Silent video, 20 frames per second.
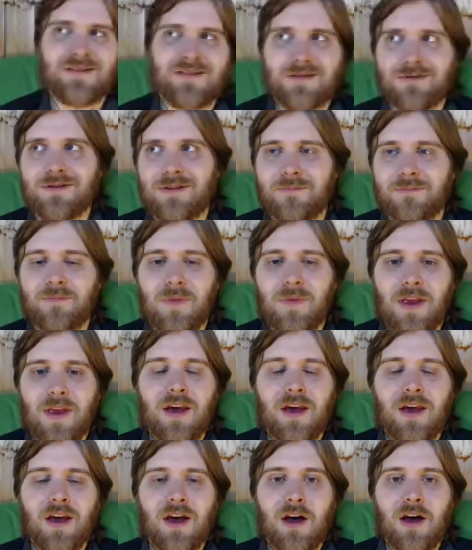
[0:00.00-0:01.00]
yeah.
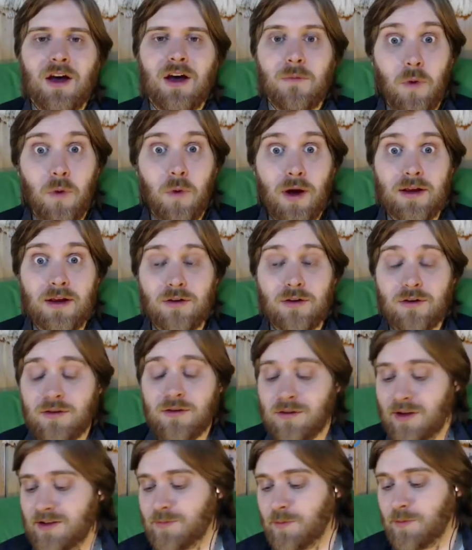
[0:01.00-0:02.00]
Well,
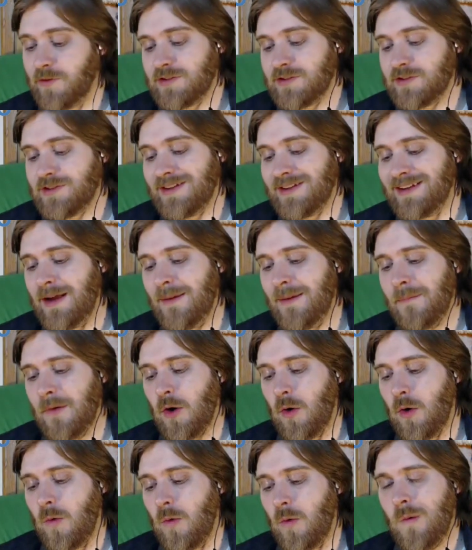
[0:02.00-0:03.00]
let's move on to the number
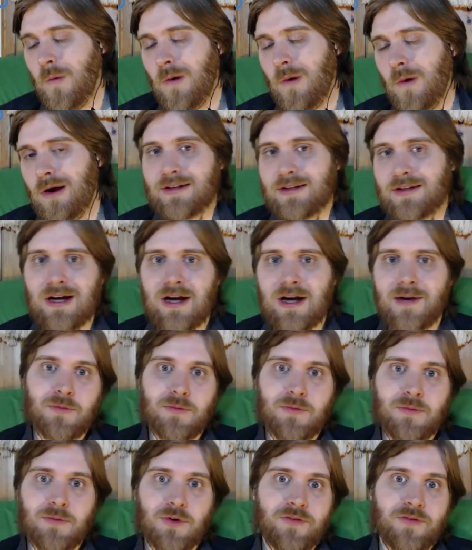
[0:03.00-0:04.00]
one comedy
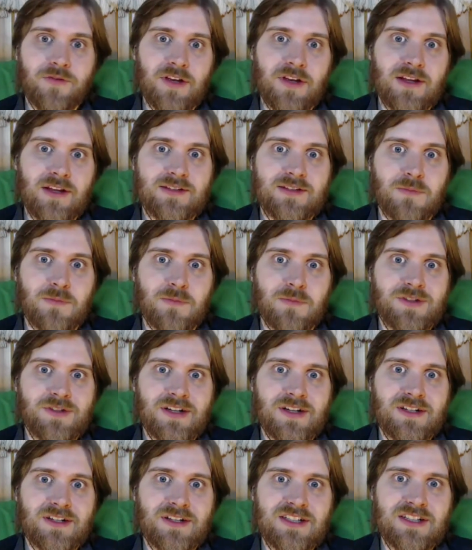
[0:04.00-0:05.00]
movie that's most
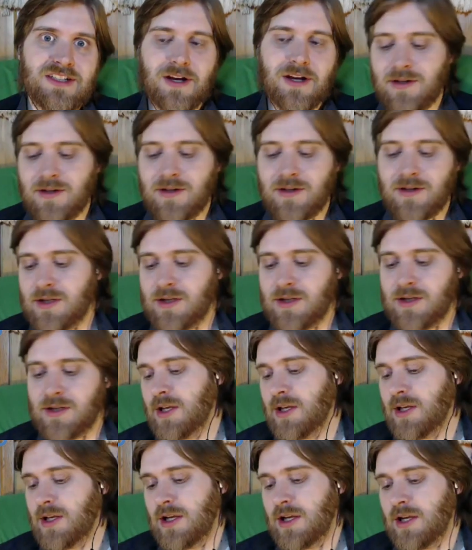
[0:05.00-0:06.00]
anticipated.
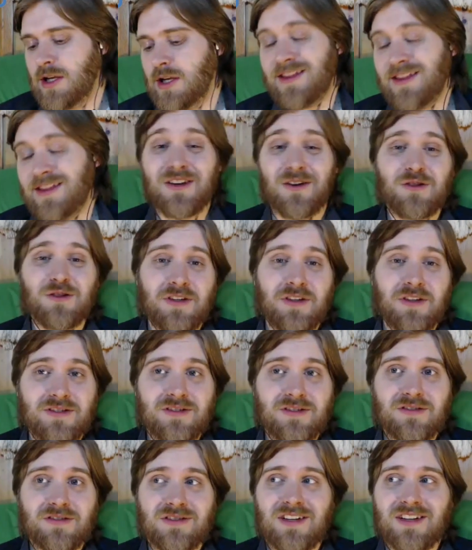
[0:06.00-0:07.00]
And that is
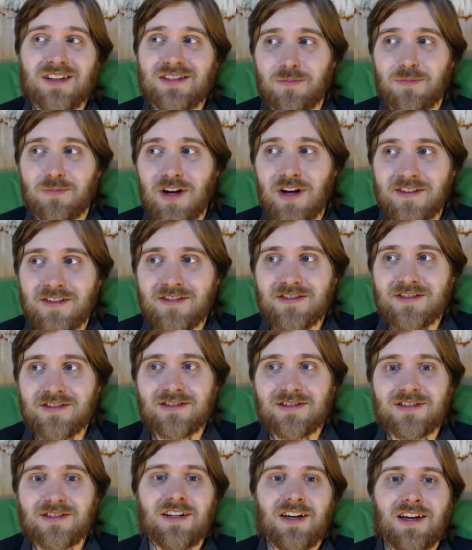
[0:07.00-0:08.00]
Ghostbusters, not surprisingly.
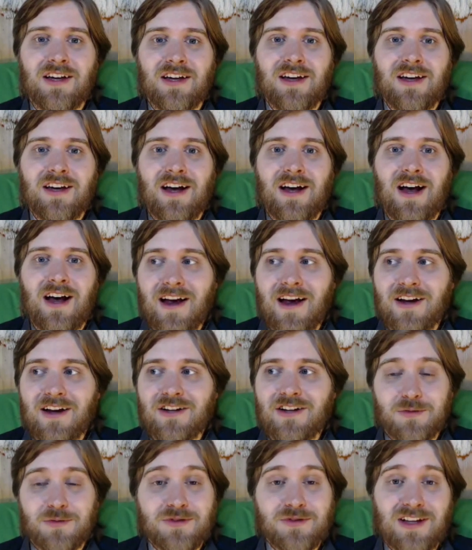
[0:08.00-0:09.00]
I actually
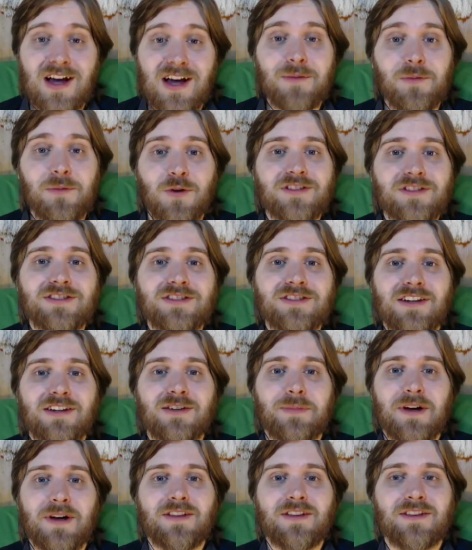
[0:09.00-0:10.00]
was a lot more excited
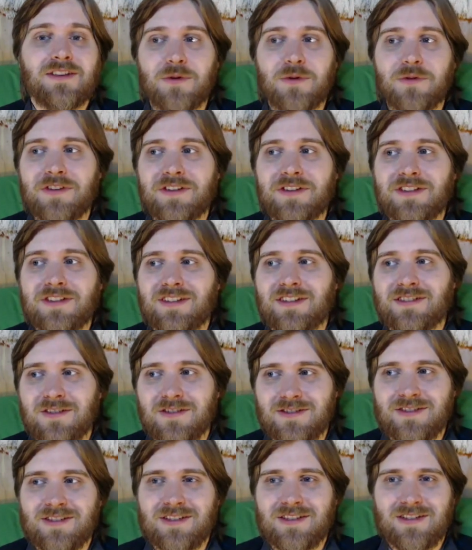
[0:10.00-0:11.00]
about this movie until I
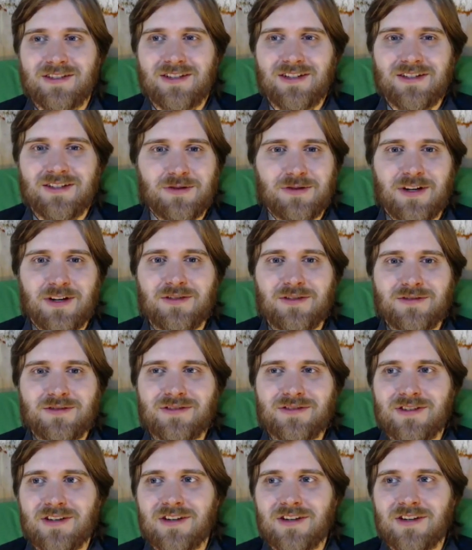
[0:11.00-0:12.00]
started seeing like the trailers and
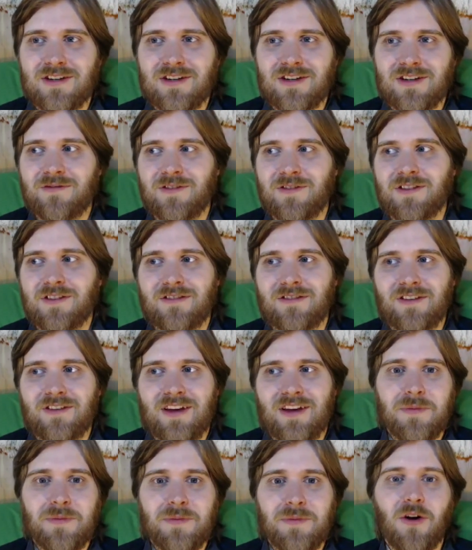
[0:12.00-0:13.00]
stuff and hearing
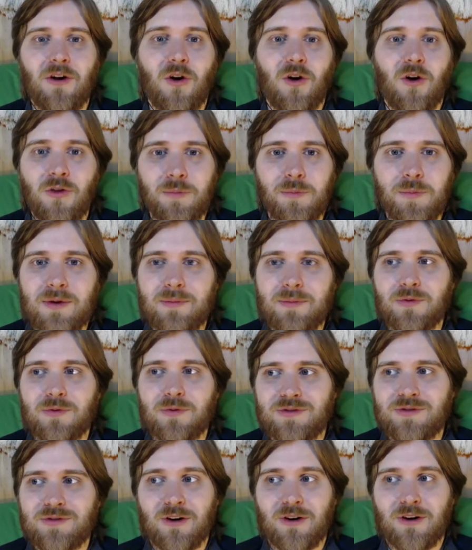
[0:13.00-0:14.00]
about all the people who
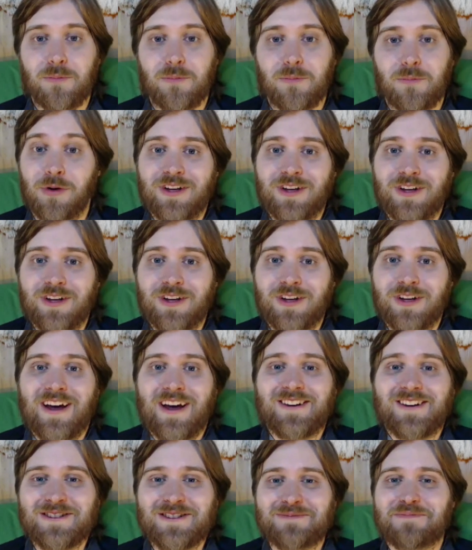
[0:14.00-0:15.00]
started pulling out of
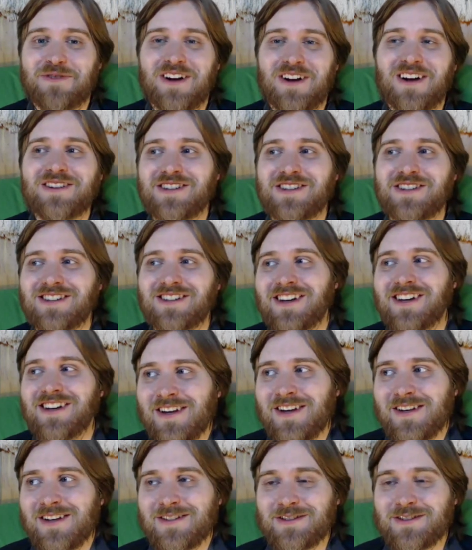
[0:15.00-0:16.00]
this project.
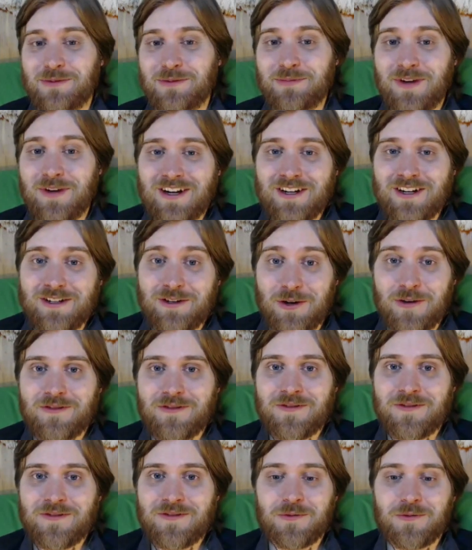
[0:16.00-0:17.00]
So I'm kind of nervous
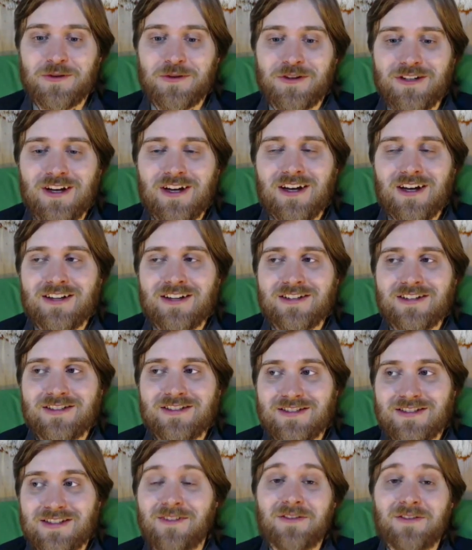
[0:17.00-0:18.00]
for it. It's
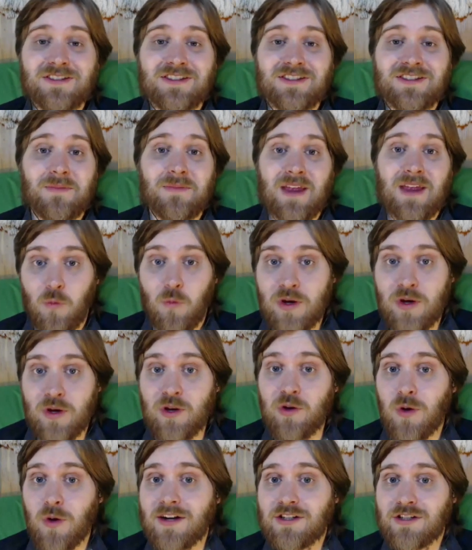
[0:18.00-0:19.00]
definitely something that I will
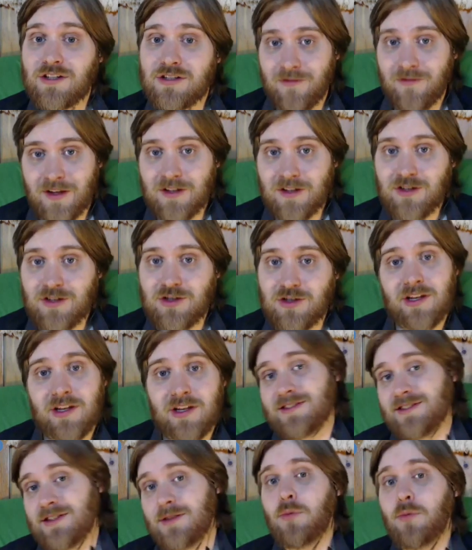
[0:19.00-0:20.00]
watch eventually at
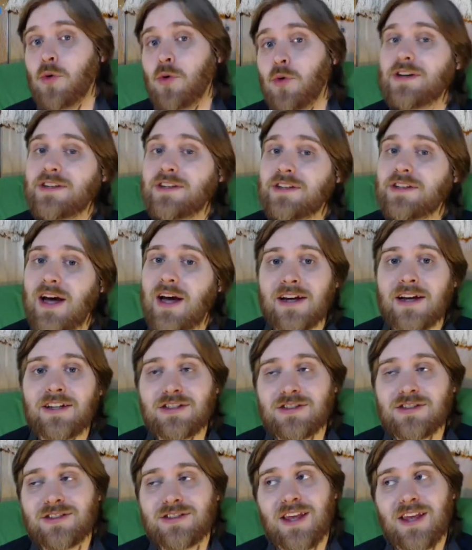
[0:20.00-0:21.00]
some point. I just
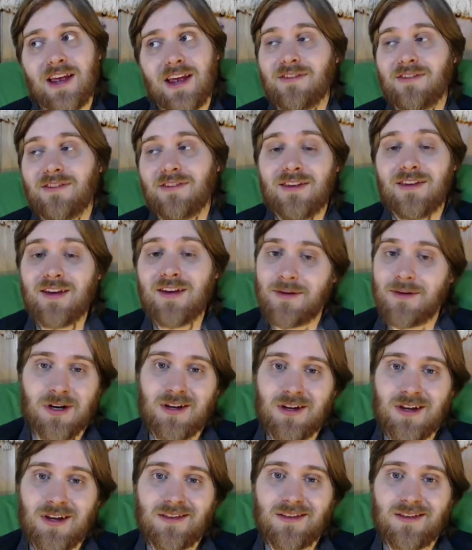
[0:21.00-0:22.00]
can't say that I'm going to
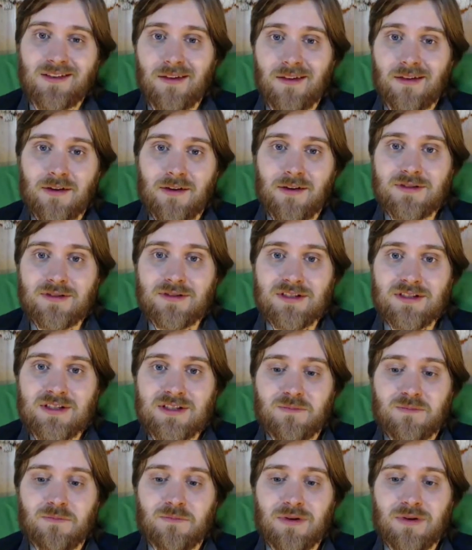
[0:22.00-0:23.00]
head to the theaters and
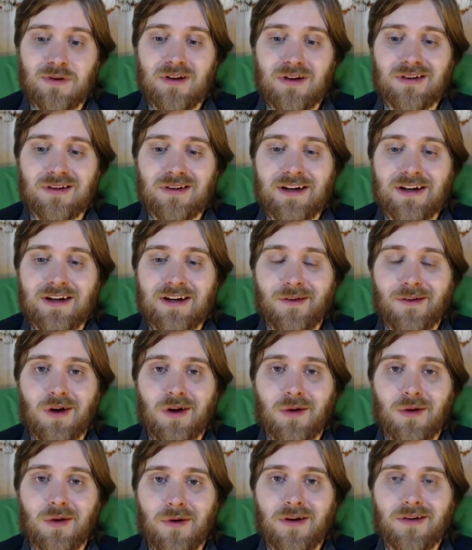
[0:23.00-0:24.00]
plunk down $20
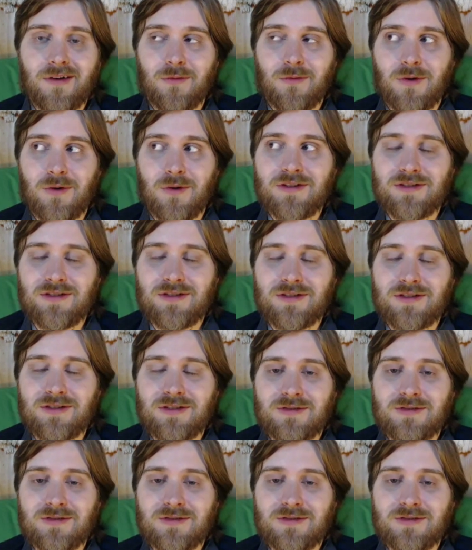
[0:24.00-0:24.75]
to watch this one.